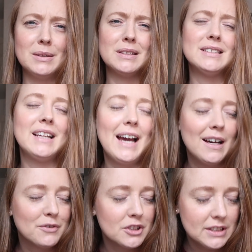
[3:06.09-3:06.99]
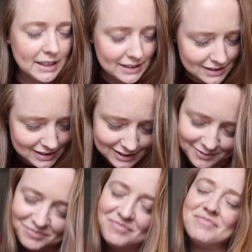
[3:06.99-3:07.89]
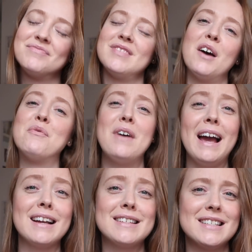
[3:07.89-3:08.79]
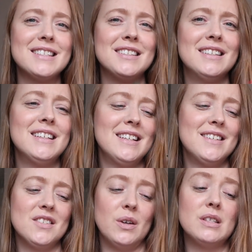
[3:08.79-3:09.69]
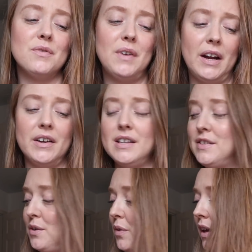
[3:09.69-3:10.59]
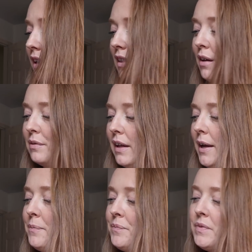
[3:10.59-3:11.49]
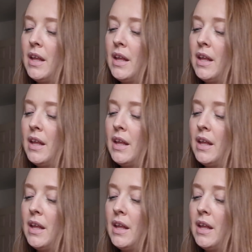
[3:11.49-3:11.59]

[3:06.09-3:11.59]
was gonna say aftertaste effect. So it's very soothing and lovely.